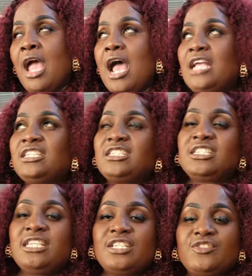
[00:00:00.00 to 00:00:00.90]
And
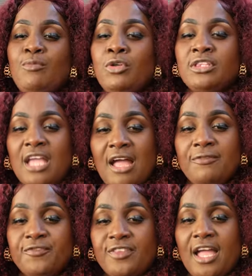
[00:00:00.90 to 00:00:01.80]
six months
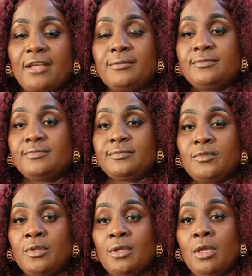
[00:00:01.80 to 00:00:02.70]
after,
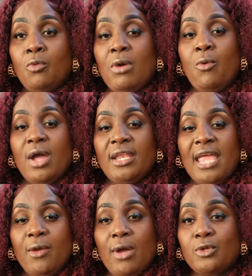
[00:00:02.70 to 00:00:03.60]
one one
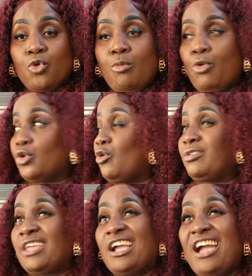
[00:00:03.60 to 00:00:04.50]
I one come out come
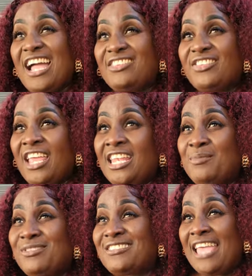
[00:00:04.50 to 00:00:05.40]
say God tell
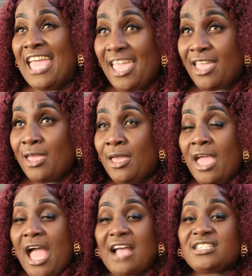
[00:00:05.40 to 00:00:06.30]
him say
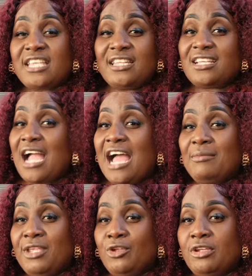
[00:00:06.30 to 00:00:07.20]
I send call
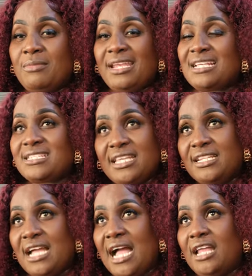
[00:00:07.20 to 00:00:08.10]
me, you know the man I
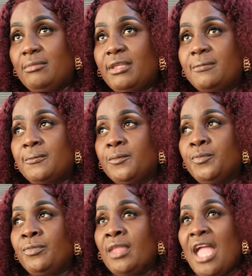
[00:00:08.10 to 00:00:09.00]
send call me
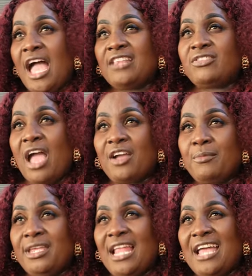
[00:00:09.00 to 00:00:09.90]
and tag
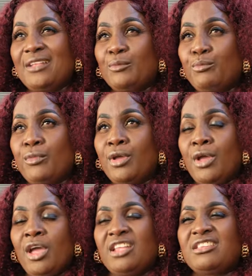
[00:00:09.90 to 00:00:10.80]
me that
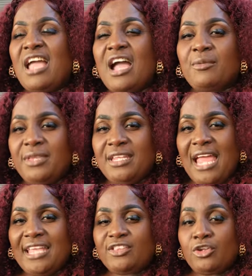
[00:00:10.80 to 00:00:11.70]
tag me in
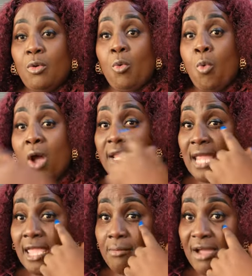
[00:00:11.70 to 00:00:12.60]
it, you know, one
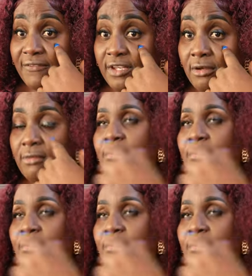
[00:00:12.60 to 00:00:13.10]
eye have, you know.